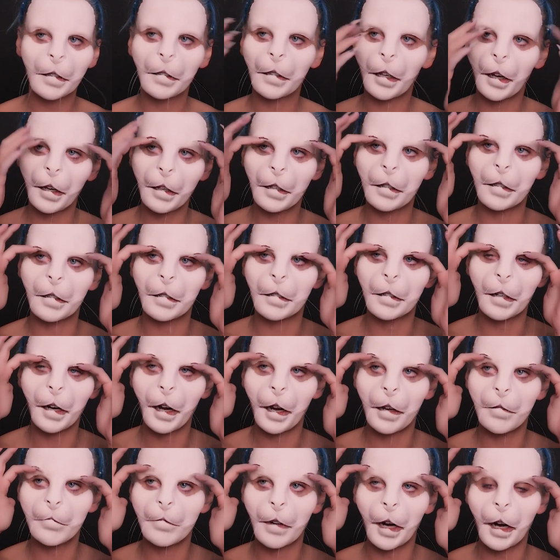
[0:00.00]
tiger
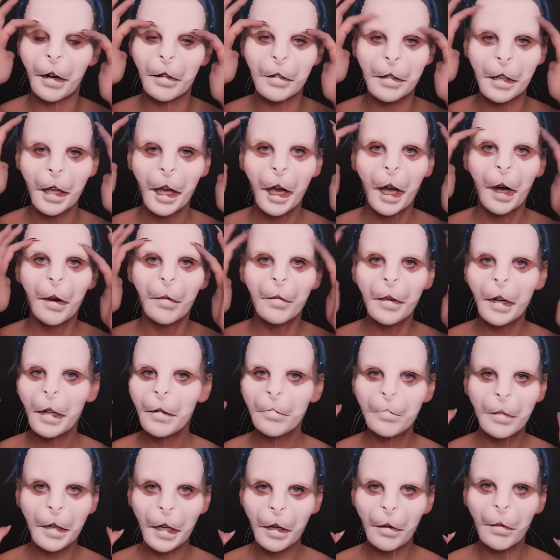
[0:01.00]
eyebrows, will
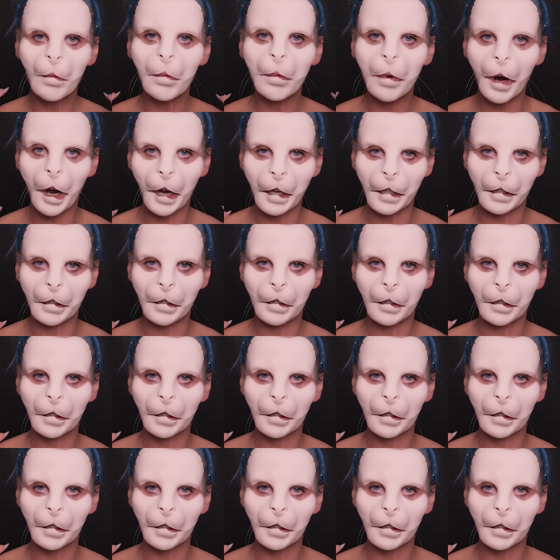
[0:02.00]
be white.